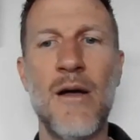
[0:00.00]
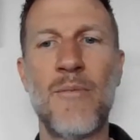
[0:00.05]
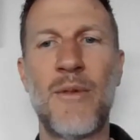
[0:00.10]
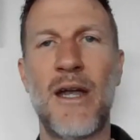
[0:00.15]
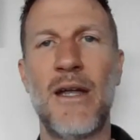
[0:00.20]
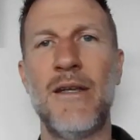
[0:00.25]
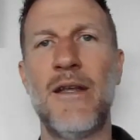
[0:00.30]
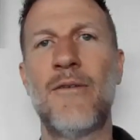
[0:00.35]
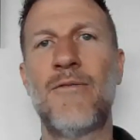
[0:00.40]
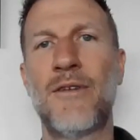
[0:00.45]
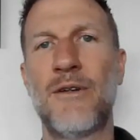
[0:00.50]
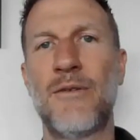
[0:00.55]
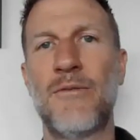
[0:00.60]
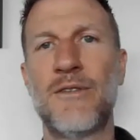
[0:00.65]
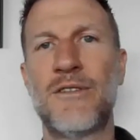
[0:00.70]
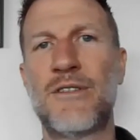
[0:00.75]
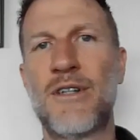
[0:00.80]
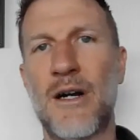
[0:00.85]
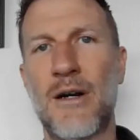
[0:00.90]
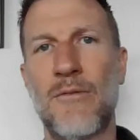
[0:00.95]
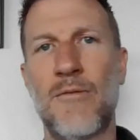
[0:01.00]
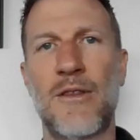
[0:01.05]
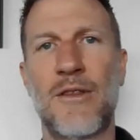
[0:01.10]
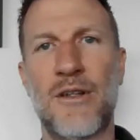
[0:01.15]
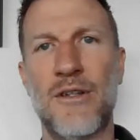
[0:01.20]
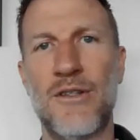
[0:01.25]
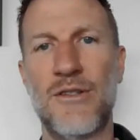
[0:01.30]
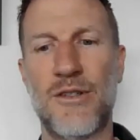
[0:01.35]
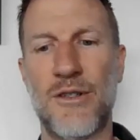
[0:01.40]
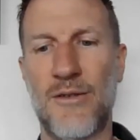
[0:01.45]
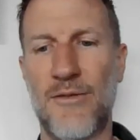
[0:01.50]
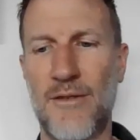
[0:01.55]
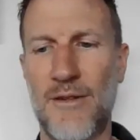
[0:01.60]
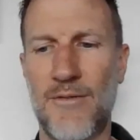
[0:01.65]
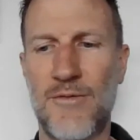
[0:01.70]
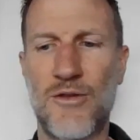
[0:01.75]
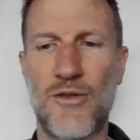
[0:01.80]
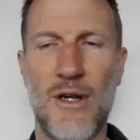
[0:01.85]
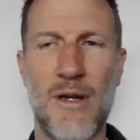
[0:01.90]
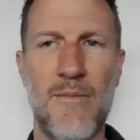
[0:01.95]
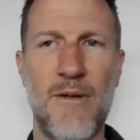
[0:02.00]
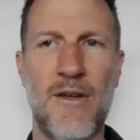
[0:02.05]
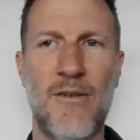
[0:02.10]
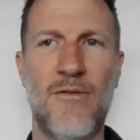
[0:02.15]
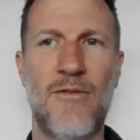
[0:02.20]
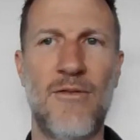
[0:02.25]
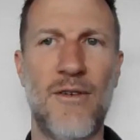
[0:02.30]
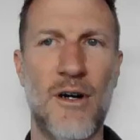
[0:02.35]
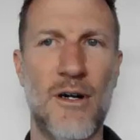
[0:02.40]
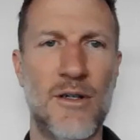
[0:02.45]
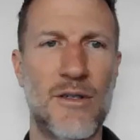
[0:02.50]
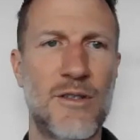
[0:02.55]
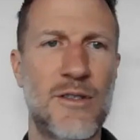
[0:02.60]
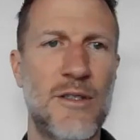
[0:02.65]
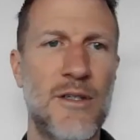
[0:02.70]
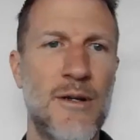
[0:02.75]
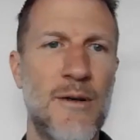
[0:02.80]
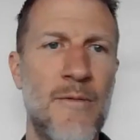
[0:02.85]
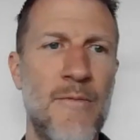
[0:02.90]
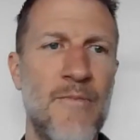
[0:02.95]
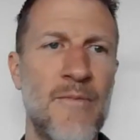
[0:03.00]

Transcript: but I definitely would start with conservative treatment first.